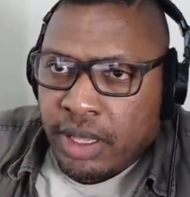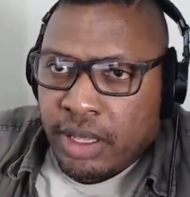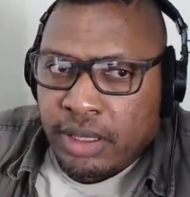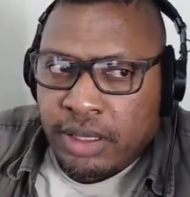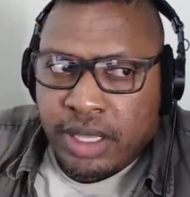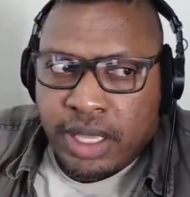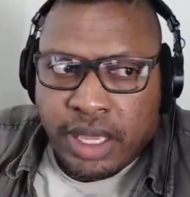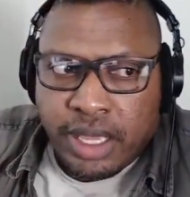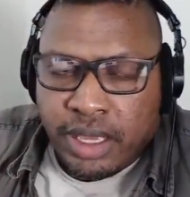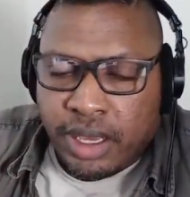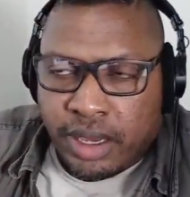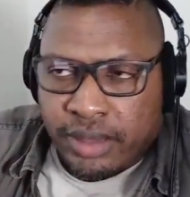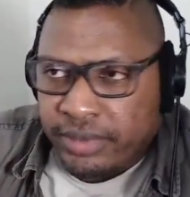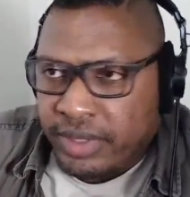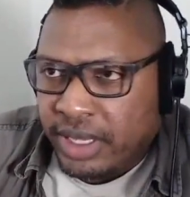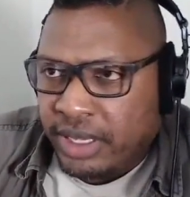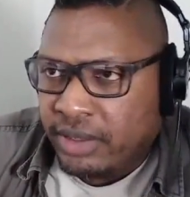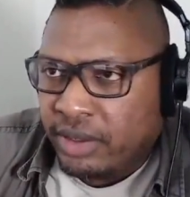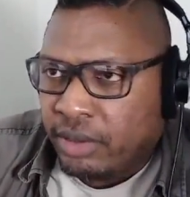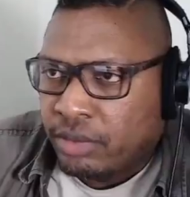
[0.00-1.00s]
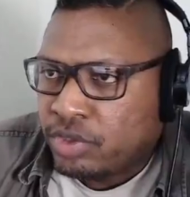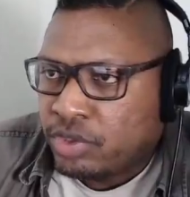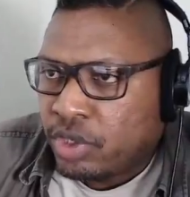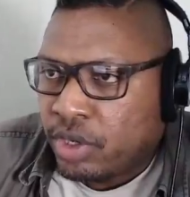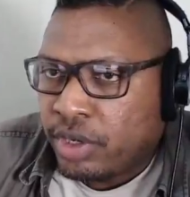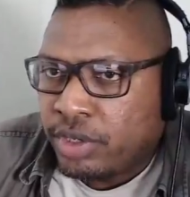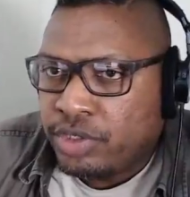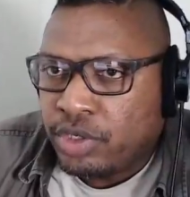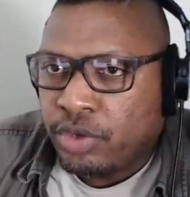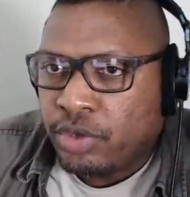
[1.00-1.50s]
They uh, they don't
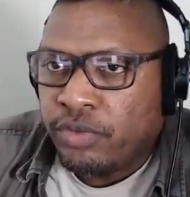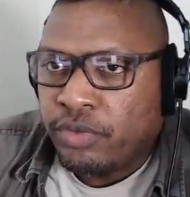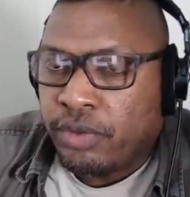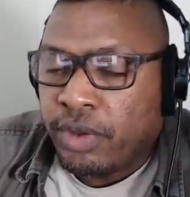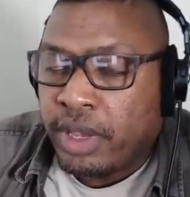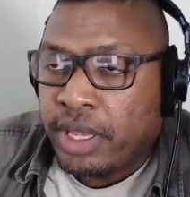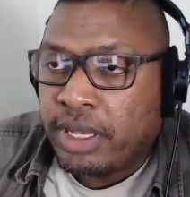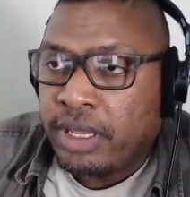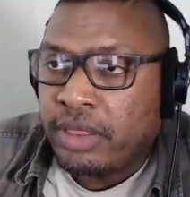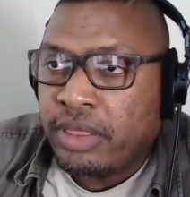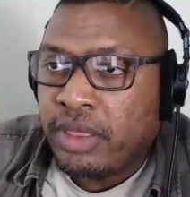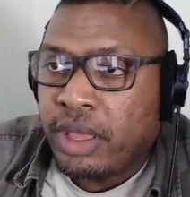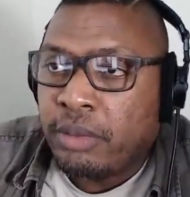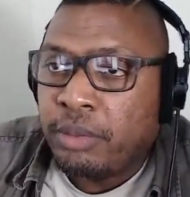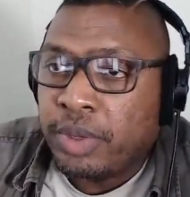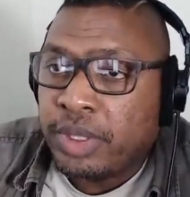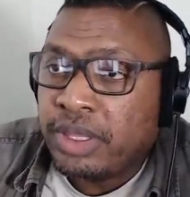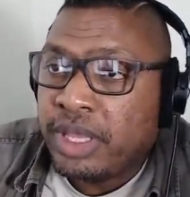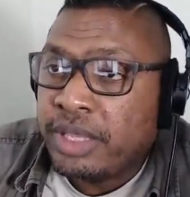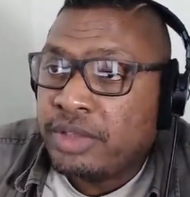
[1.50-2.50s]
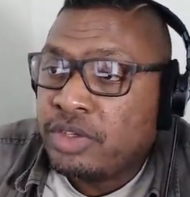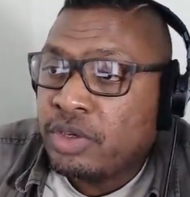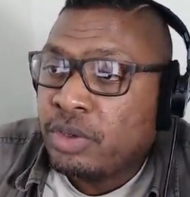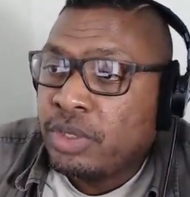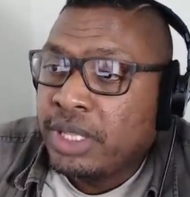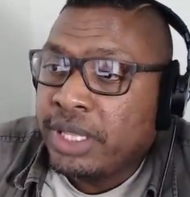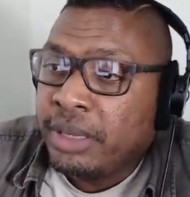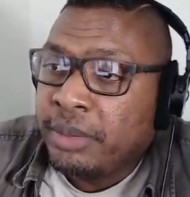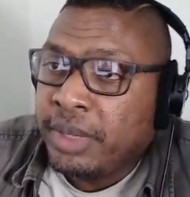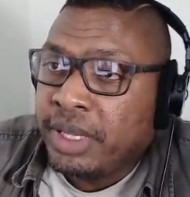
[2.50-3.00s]
charge you for anything, but they do
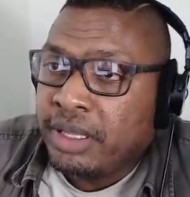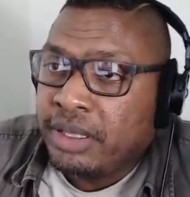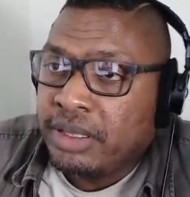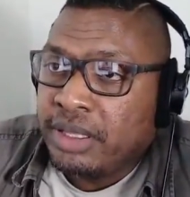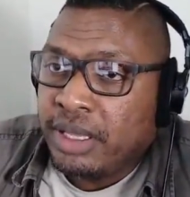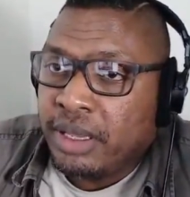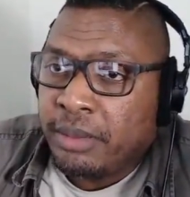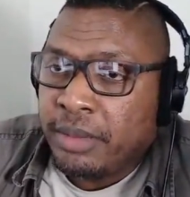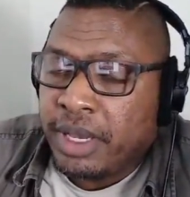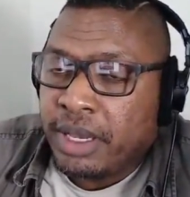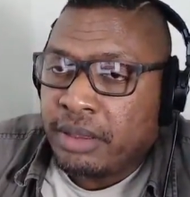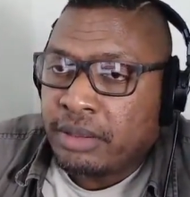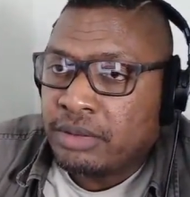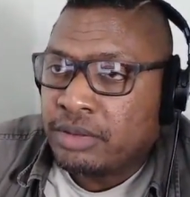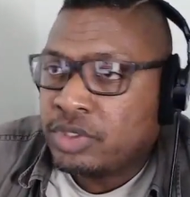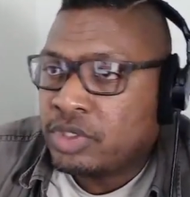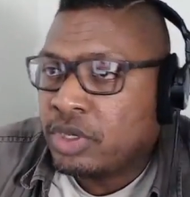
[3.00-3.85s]
limit the amount.